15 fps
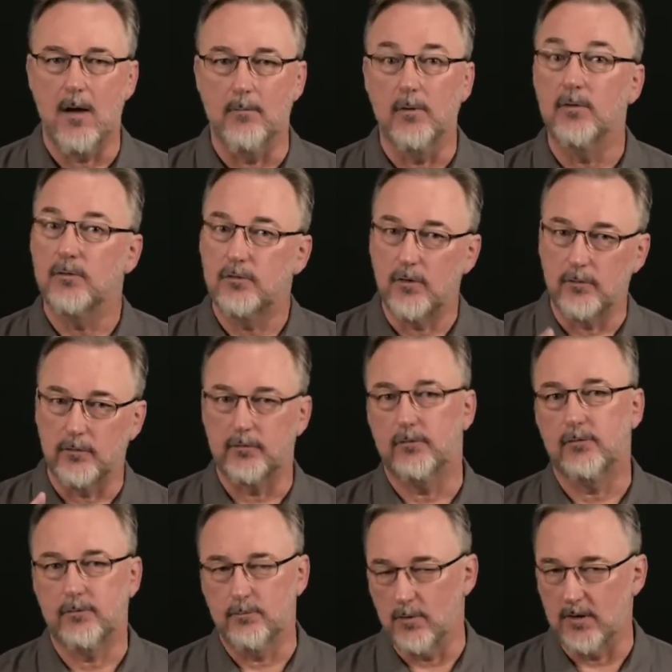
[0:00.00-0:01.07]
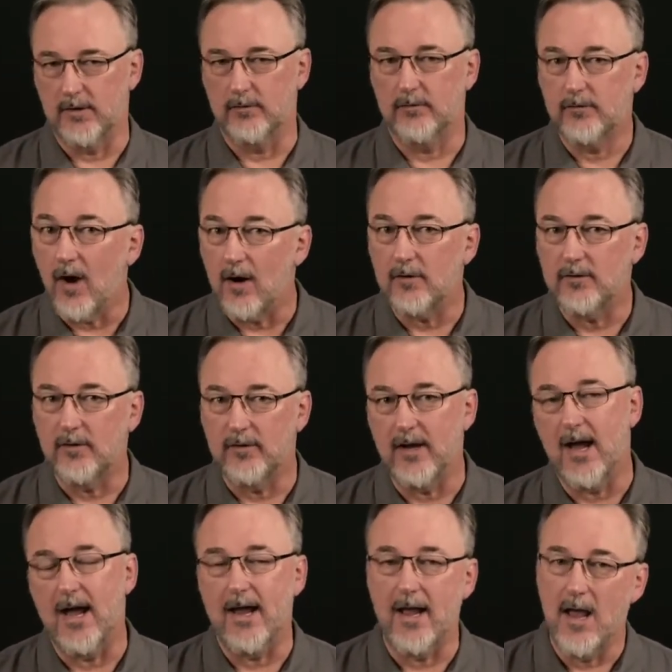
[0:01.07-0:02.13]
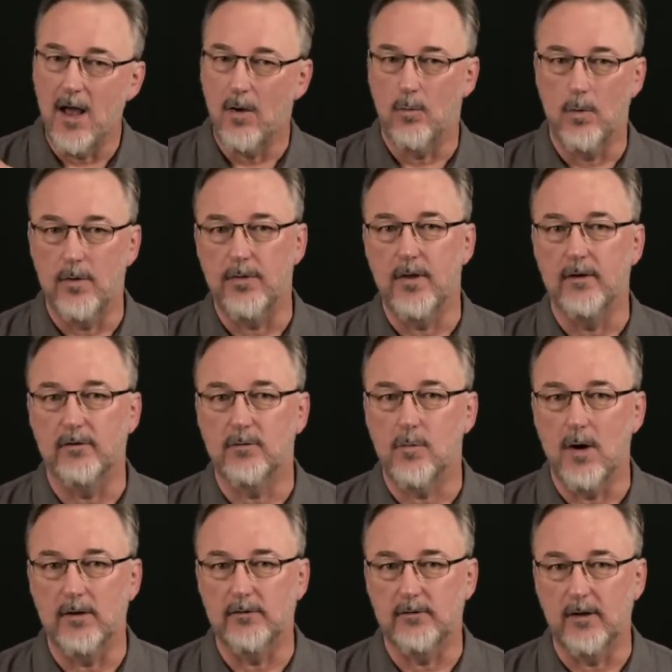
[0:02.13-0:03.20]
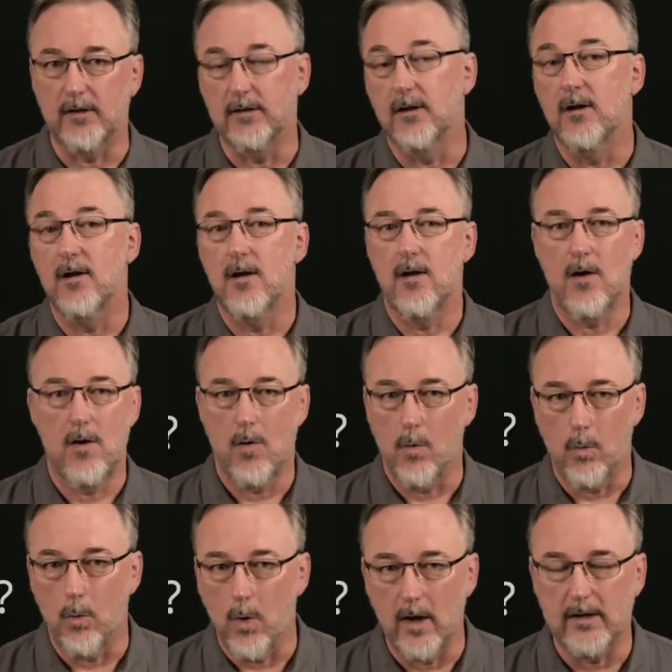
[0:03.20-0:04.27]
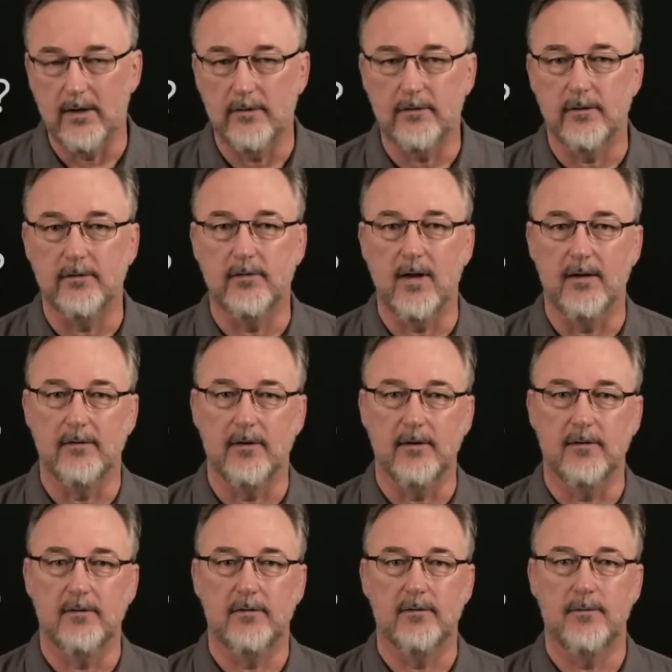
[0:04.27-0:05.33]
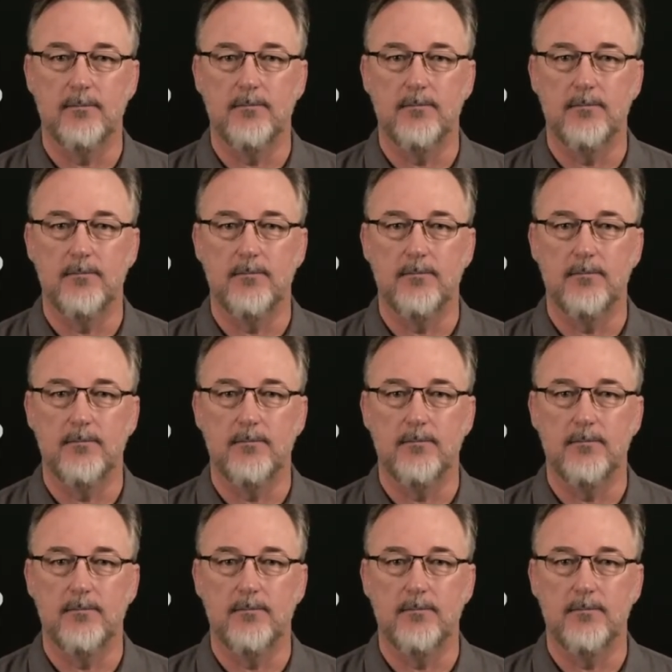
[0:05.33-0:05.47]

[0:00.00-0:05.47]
So we're going to start today with this question: what is a sentence?